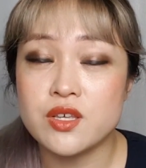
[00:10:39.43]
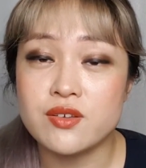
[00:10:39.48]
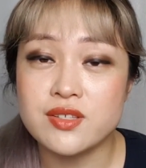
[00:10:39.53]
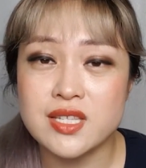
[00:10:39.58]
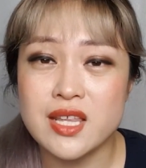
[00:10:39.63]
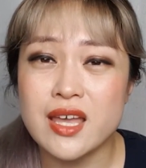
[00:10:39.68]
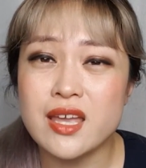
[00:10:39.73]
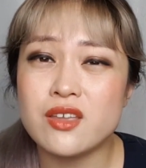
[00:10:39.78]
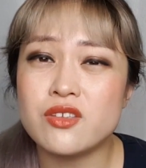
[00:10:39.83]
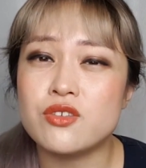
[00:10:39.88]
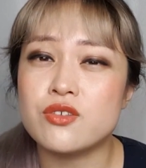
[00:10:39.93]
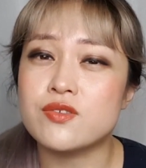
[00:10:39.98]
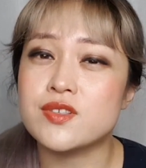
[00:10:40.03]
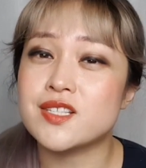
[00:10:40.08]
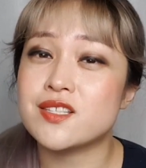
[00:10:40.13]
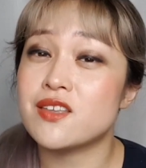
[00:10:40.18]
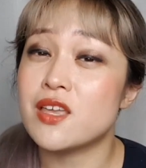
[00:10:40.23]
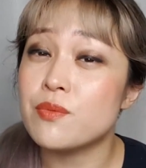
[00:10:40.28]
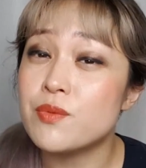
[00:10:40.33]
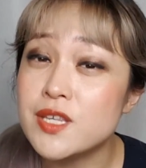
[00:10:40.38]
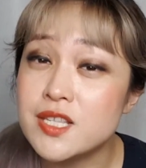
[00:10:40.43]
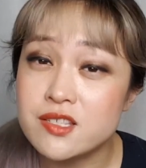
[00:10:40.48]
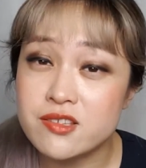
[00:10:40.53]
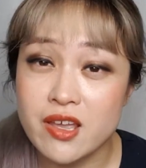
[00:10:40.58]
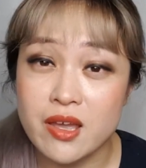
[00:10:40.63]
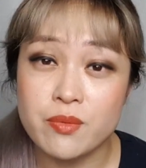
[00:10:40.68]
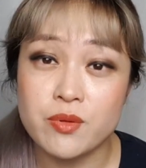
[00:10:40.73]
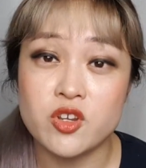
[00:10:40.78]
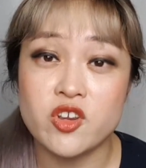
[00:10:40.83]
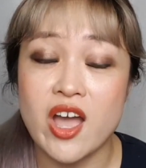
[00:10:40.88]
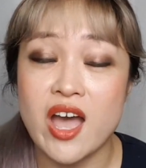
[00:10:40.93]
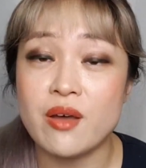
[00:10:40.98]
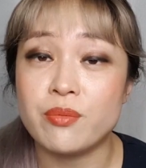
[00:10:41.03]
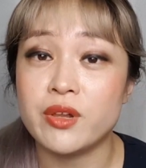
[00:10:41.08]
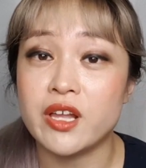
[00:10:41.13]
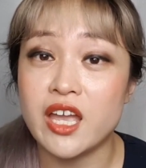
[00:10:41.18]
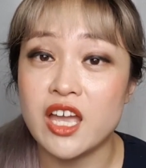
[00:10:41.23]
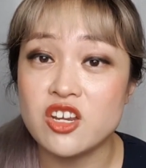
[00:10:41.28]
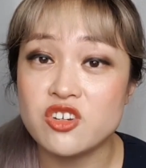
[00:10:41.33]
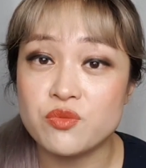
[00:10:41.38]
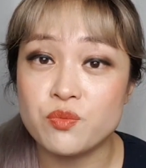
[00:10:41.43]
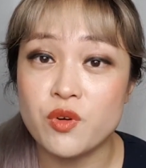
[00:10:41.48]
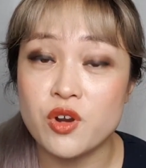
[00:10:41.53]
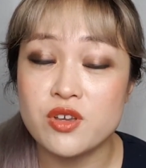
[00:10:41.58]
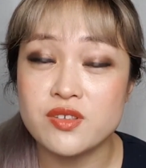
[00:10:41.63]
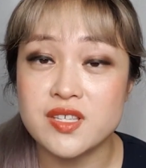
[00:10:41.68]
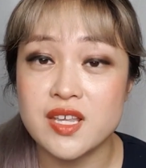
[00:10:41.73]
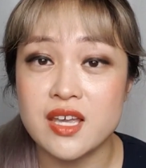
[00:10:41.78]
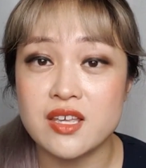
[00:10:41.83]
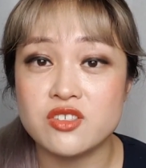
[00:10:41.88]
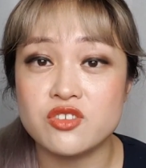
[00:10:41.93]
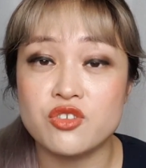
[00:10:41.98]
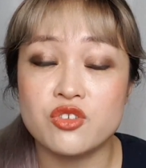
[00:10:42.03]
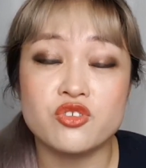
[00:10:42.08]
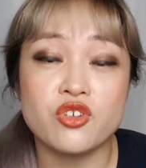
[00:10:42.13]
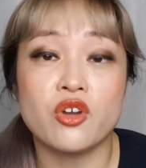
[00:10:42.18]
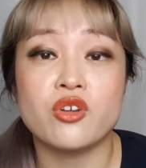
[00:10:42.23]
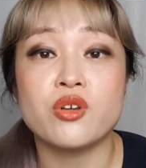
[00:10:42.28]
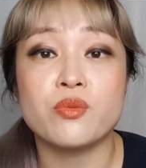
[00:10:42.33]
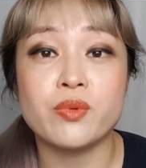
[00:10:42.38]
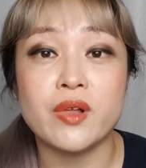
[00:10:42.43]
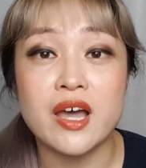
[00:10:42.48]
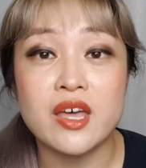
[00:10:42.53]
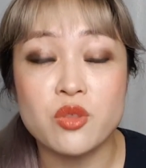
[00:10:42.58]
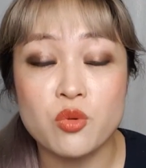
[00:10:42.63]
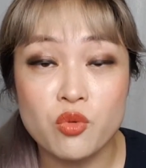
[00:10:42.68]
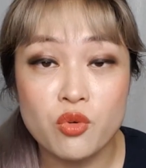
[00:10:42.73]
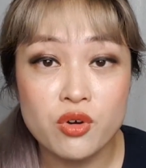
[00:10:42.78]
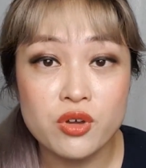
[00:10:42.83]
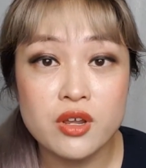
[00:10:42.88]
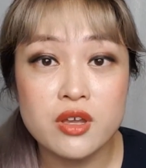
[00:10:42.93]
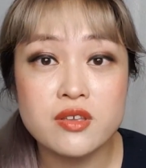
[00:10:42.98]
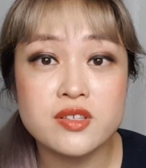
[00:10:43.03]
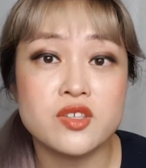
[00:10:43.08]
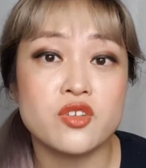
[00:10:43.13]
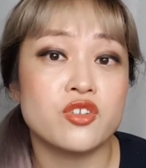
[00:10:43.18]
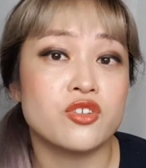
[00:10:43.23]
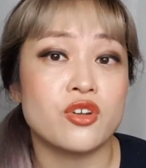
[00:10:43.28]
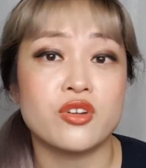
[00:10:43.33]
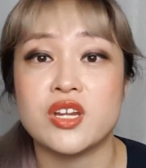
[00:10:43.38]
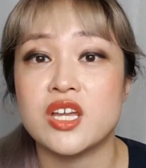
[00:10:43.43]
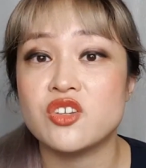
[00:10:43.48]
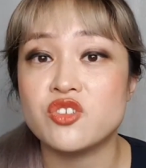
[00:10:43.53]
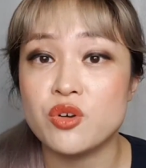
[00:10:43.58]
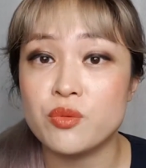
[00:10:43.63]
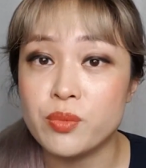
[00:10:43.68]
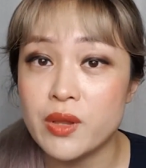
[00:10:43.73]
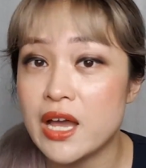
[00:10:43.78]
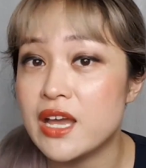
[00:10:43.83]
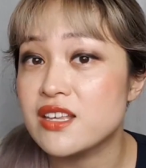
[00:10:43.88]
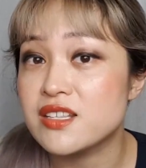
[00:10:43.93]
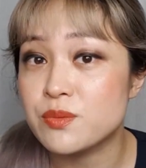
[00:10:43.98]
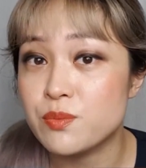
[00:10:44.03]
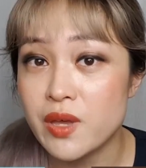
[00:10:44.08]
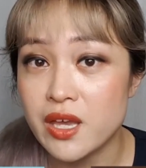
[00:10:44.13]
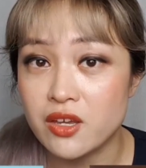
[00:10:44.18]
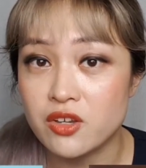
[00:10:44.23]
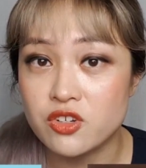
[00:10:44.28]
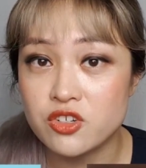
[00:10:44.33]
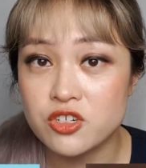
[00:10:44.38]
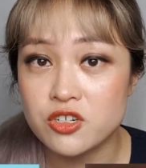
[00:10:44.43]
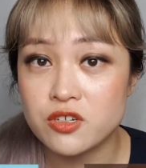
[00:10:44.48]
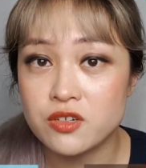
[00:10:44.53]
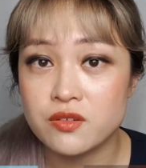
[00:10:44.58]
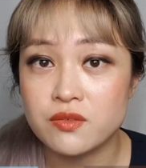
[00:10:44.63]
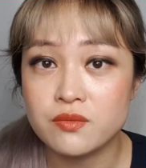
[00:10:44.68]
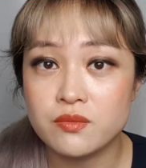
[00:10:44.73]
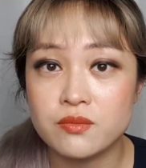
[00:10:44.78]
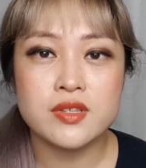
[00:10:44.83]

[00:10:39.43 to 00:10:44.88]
So it's like you skip a step in your application process. You don't apply the water, so you don't need to apply as much.